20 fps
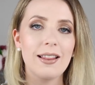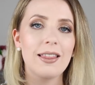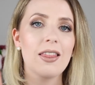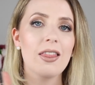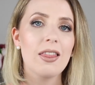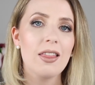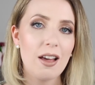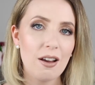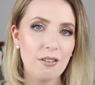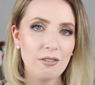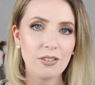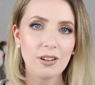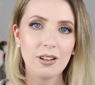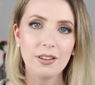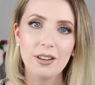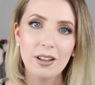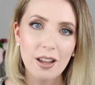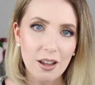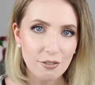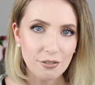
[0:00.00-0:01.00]
I love,
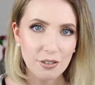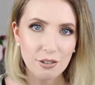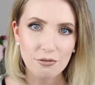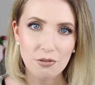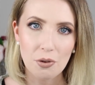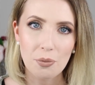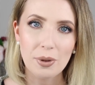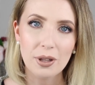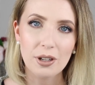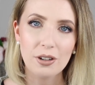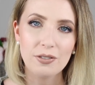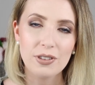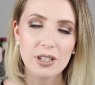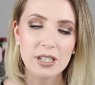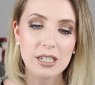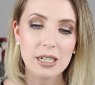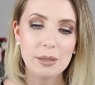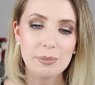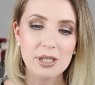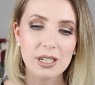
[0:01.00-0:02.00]
love the formula of
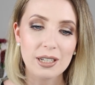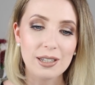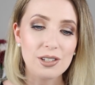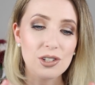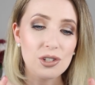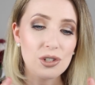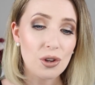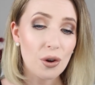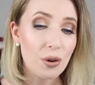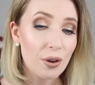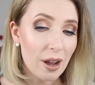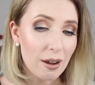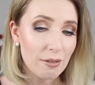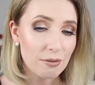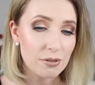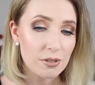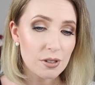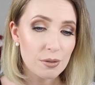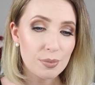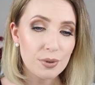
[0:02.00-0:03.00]
this lipstick. It's so
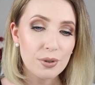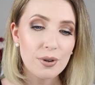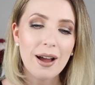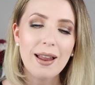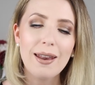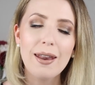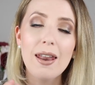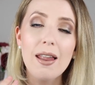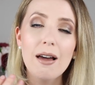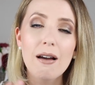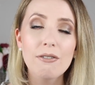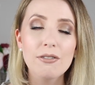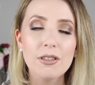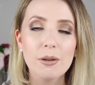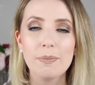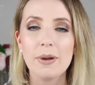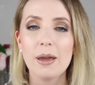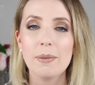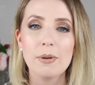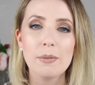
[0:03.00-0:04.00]
comfortable. I love
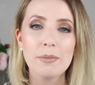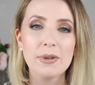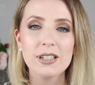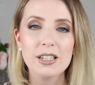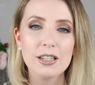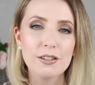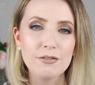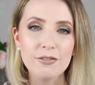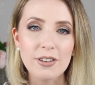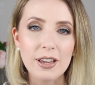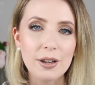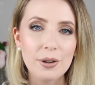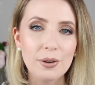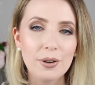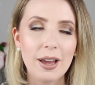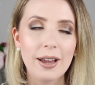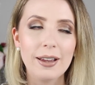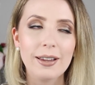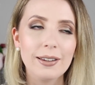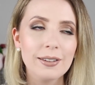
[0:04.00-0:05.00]
the pepperminty
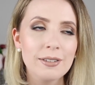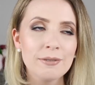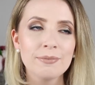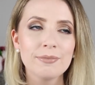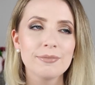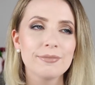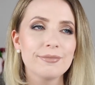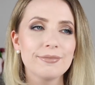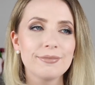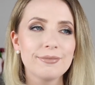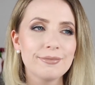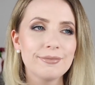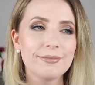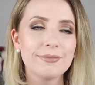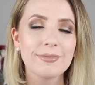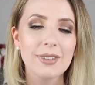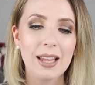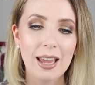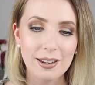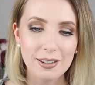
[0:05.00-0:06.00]
feel, like,
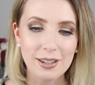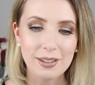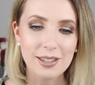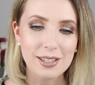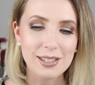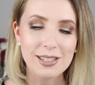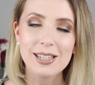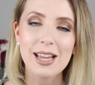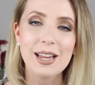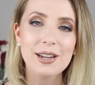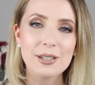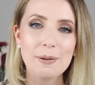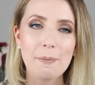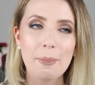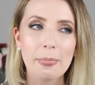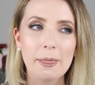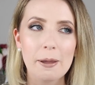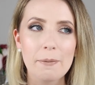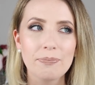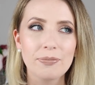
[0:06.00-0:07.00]
mm, and then the scent
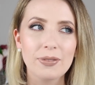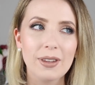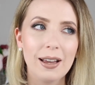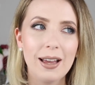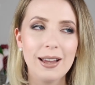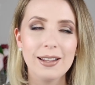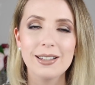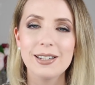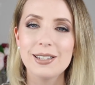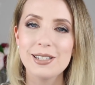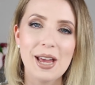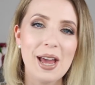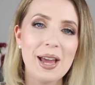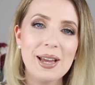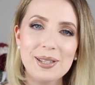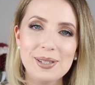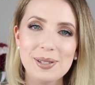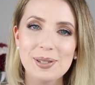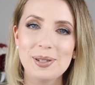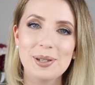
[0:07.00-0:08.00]
and the
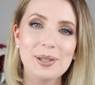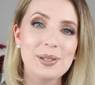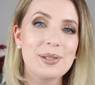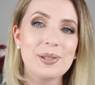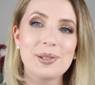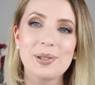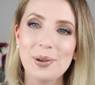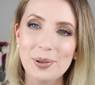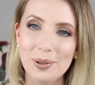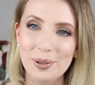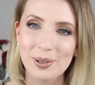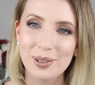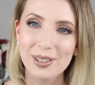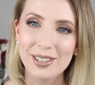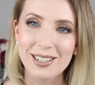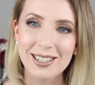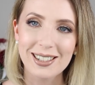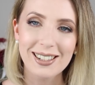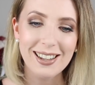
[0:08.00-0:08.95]
taste is so good.